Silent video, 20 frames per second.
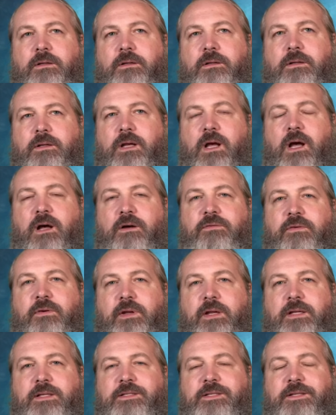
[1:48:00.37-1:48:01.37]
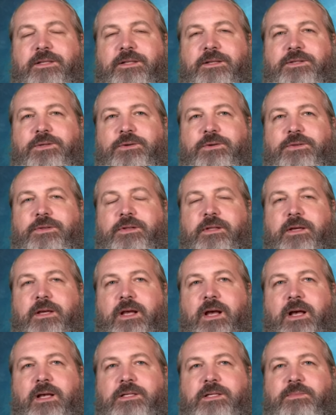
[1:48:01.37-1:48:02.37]
confidence in the truth of the
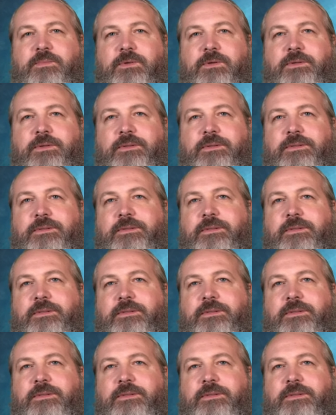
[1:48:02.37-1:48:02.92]
gospel.